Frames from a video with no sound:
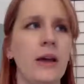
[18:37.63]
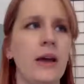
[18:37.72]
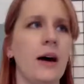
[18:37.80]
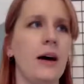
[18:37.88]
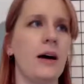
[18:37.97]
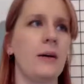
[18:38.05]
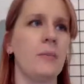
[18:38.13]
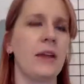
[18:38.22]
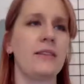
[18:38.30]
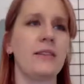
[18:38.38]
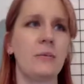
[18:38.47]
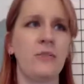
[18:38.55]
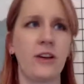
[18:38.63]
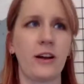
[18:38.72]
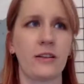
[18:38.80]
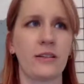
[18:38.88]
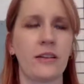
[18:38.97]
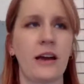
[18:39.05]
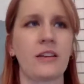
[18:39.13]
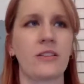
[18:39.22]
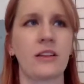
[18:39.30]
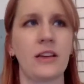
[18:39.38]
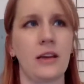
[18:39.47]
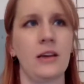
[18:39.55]
and Tim Ferriss is
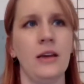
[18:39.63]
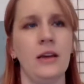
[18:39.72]
actually